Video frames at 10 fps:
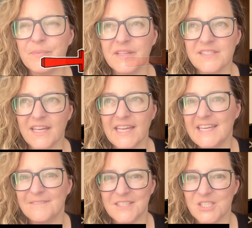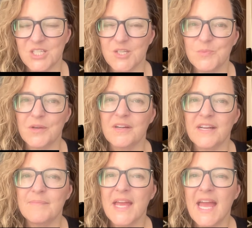It's like a gift exchange
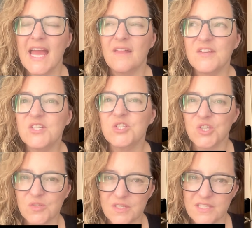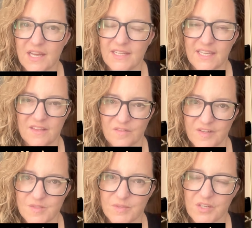program. And this is usually done in the
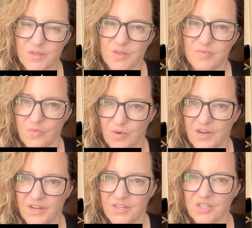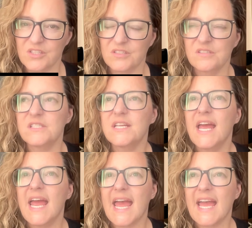Facebook group for your cruise.
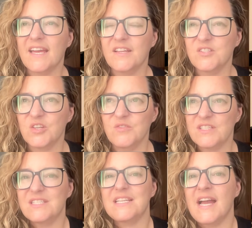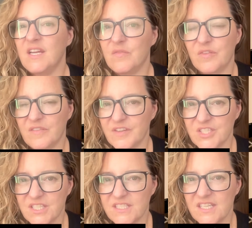And so you just sign up for a
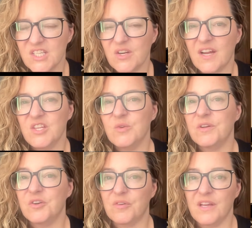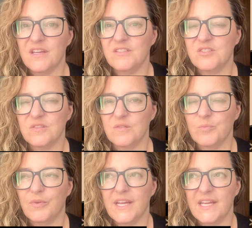fish extender and you agree to
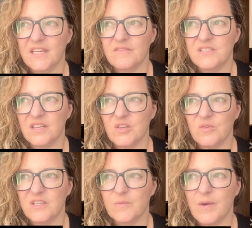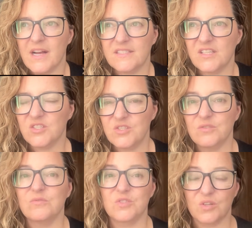bring gifts that you can deposit
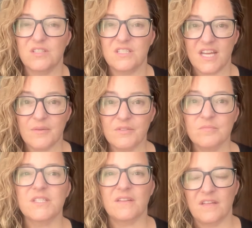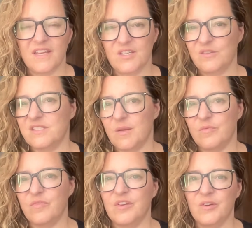to certain staterooms. And then they do the same
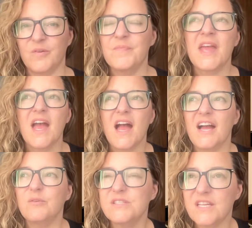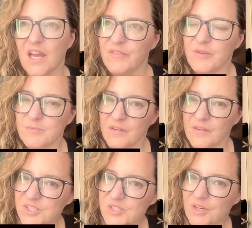for you. I will say if it was my
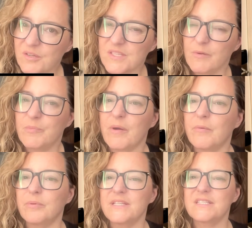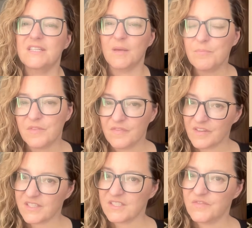first cruise, I would probably skip the
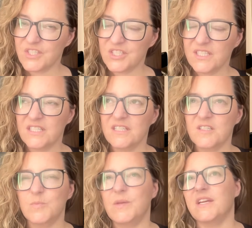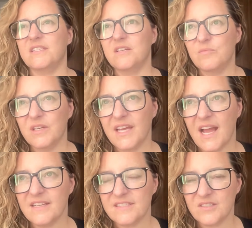fish extender because it really
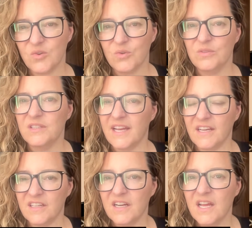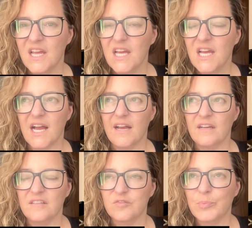adds a whole layer
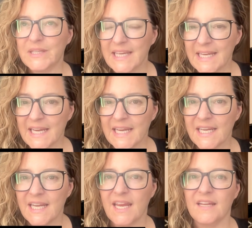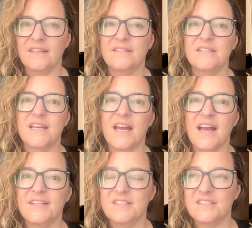of planning and
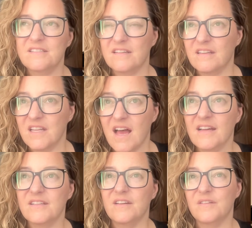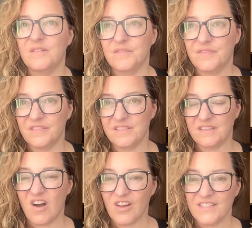adds a lot of
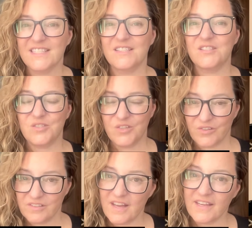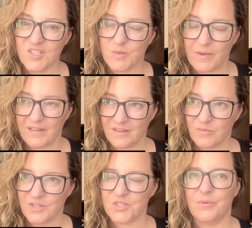contents to your luggage depending on
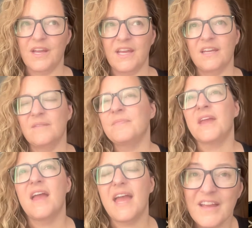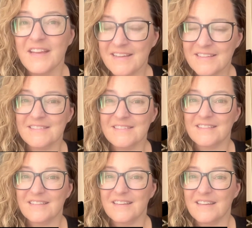what you're bringing. And
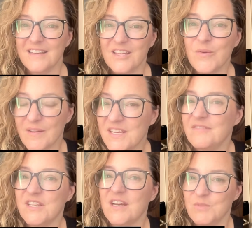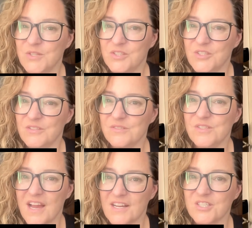you have to have time during your cruise
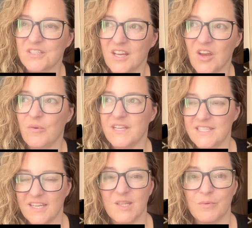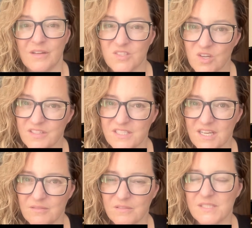to actually go and take them around to all the
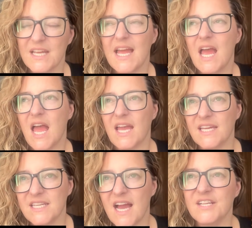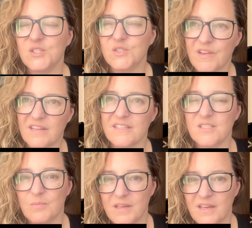staterooms. And I just found it
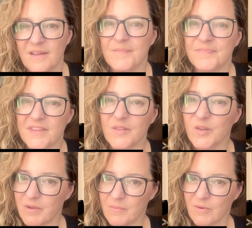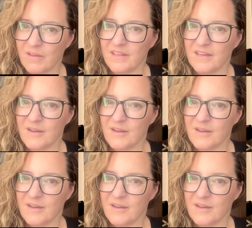to be a little bit more than